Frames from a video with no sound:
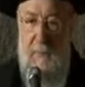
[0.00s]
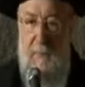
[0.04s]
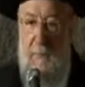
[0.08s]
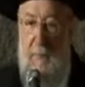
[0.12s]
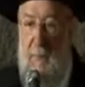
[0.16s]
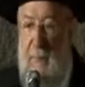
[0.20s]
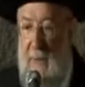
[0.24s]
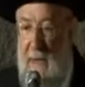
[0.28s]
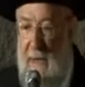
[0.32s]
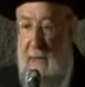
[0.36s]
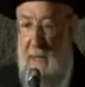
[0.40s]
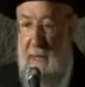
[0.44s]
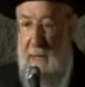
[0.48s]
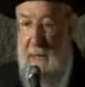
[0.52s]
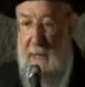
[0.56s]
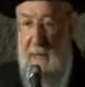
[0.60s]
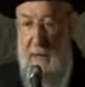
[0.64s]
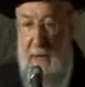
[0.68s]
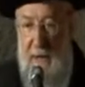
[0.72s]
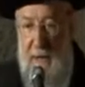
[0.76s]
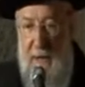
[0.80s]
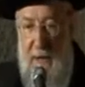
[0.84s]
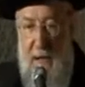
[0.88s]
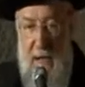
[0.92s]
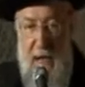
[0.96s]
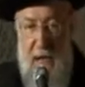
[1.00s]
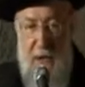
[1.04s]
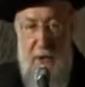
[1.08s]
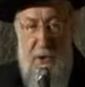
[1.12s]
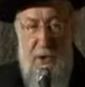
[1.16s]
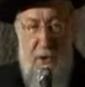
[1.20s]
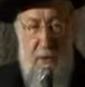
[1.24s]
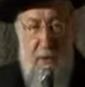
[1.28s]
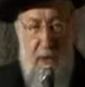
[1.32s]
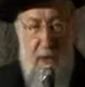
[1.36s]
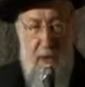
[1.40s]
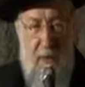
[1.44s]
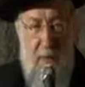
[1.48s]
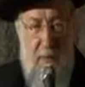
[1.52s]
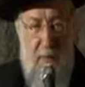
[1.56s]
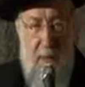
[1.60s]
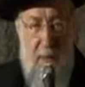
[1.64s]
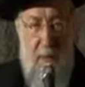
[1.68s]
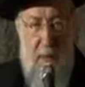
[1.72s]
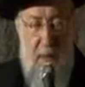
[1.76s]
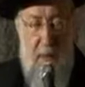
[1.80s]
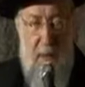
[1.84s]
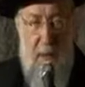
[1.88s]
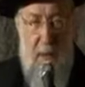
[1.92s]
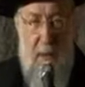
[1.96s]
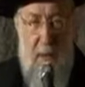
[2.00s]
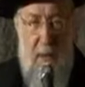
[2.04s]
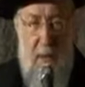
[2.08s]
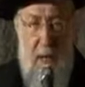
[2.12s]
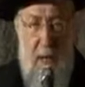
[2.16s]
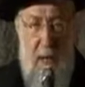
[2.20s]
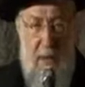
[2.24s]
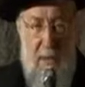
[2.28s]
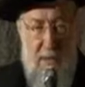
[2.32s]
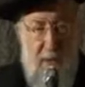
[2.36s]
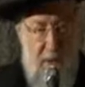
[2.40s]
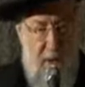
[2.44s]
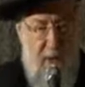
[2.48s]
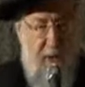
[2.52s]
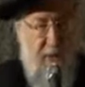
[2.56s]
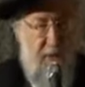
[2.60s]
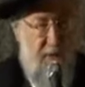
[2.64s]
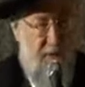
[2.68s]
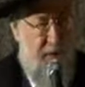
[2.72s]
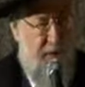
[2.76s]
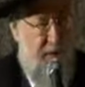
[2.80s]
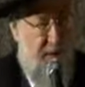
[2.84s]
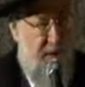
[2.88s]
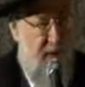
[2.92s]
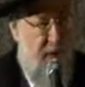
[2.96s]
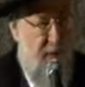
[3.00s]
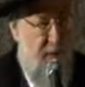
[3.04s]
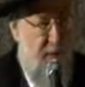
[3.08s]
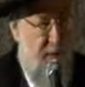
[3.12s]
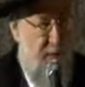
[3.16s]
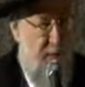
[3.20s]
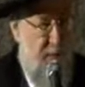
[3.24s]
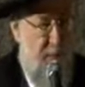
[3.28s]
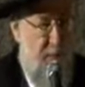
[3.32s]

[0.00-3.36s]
mainly in Asia and in Africa,